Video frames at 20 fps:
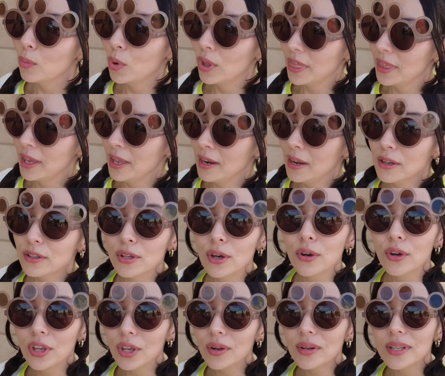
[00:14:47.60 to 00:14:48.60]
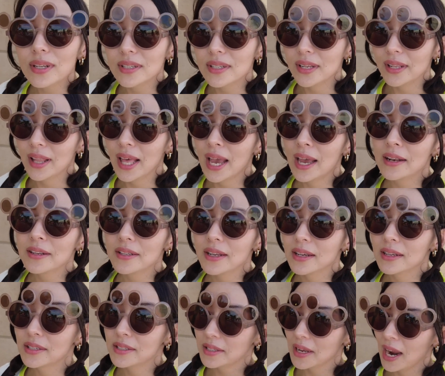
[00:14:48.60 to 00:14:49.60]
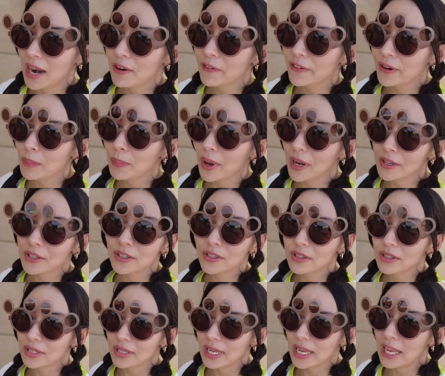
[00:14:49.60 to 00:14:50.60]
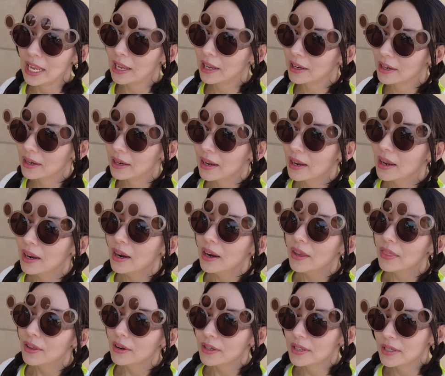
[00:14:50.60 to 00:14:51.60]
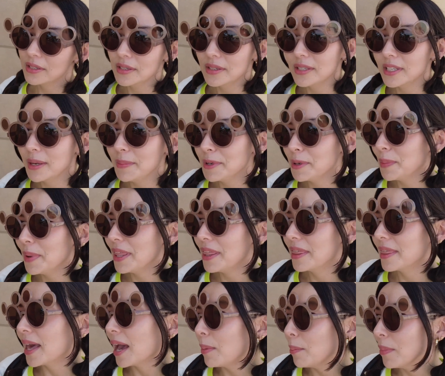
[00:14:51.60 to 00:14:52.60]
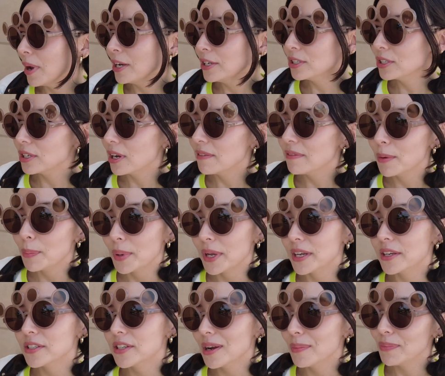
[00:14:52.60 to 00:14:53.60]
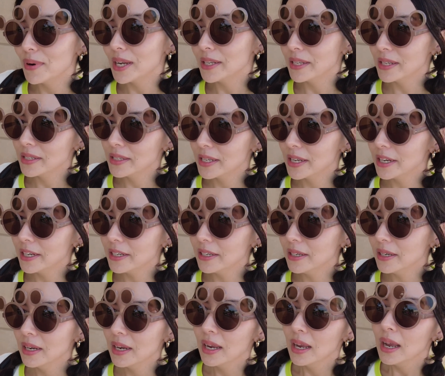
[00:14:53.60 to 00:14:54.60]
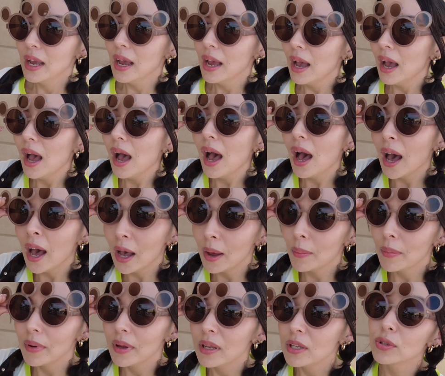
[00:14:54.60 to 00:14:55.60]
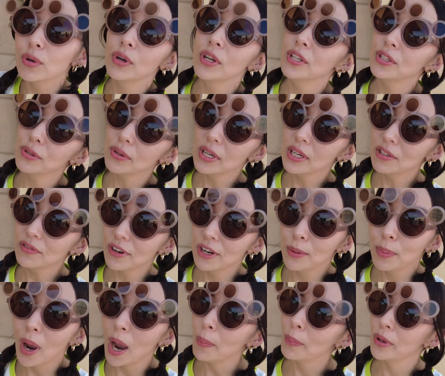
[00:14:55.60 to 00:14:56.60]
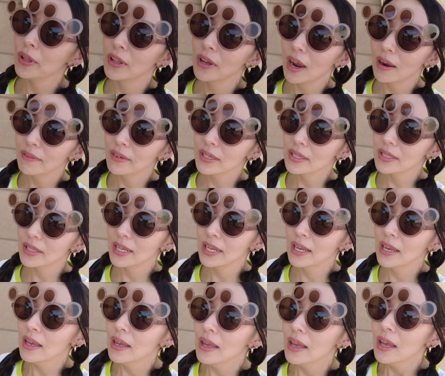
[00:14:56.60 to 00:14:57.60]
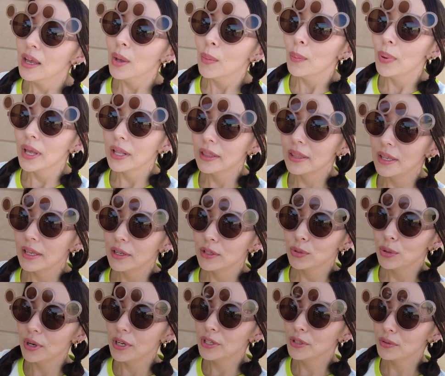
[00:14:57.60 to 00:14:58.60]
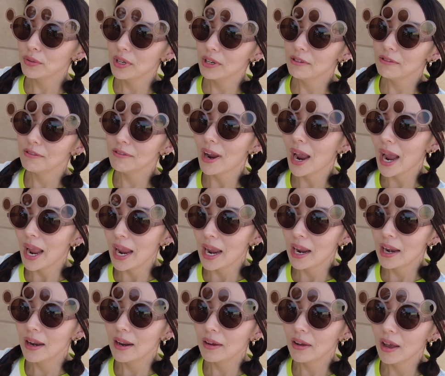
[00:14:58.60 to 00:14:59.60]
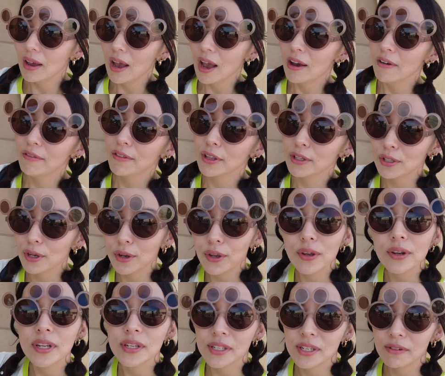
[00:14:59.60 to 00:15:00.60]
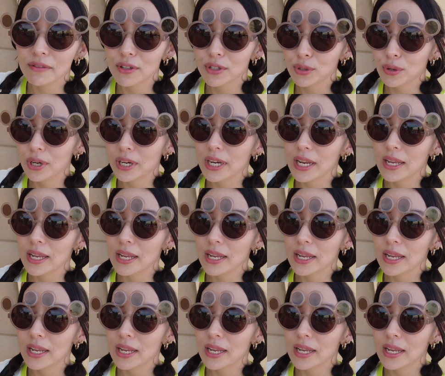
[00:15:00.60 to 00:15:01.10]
Within Tokyo Disneyland, aside from Monsters Inc., there doesn't seem to be that much of a Pixar presence here. Toy Story is very popular, obviously, but the Toy Story ride of the Tokyo Disney Resort